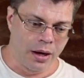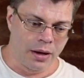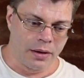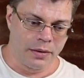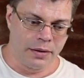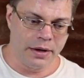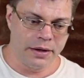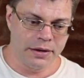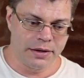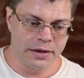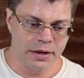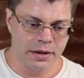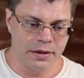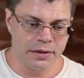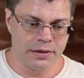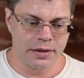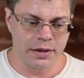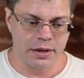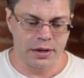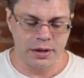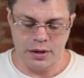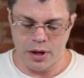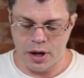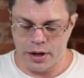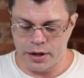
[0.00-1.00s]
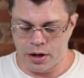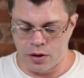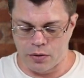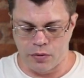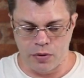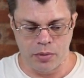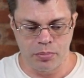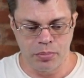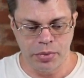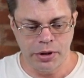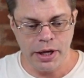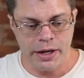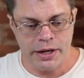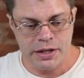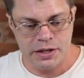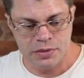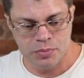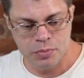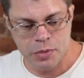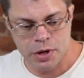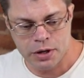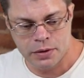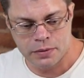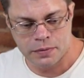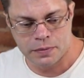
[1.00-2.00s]
This is like a
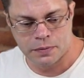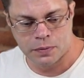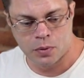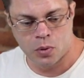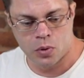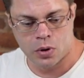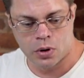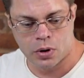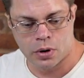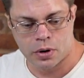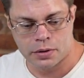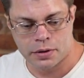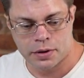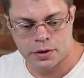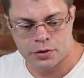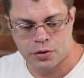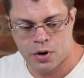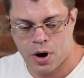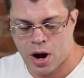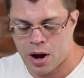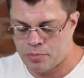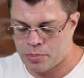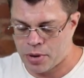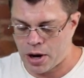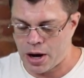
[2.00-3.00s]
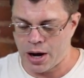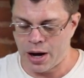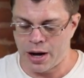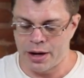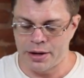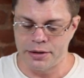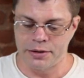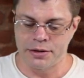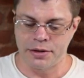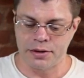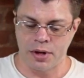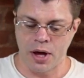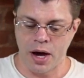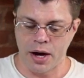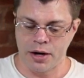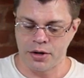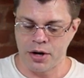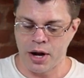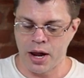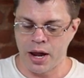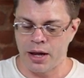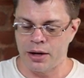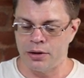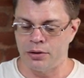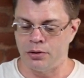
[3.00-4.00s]
replacement for the tripod /
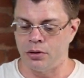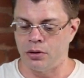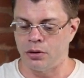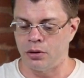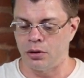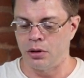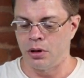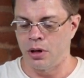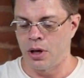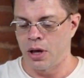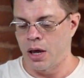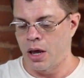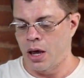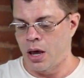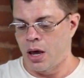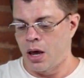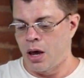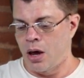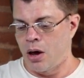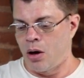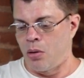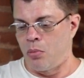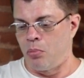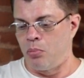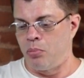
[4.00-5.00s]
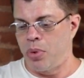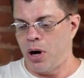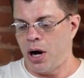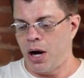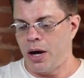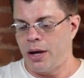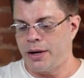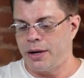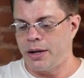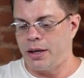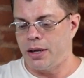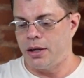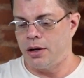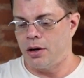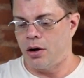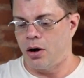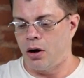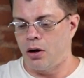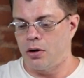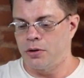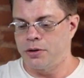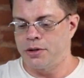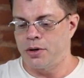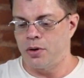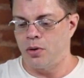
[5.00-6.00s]
handle, but it
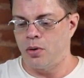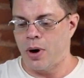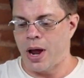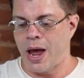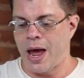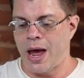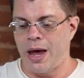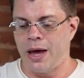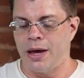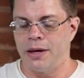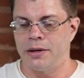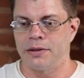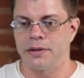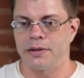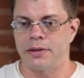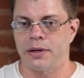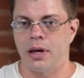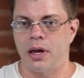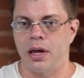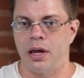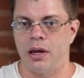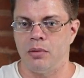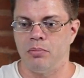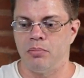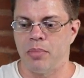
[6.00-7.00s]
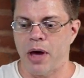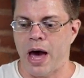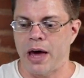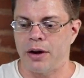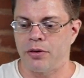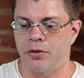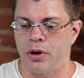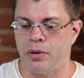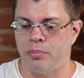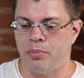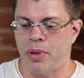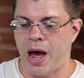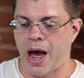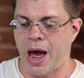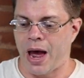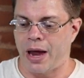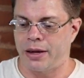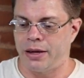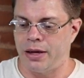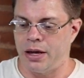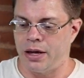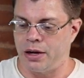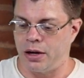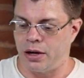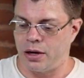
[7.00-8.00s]
also has a battery
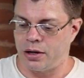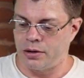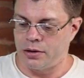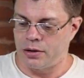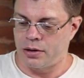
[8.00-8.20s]
pack in it.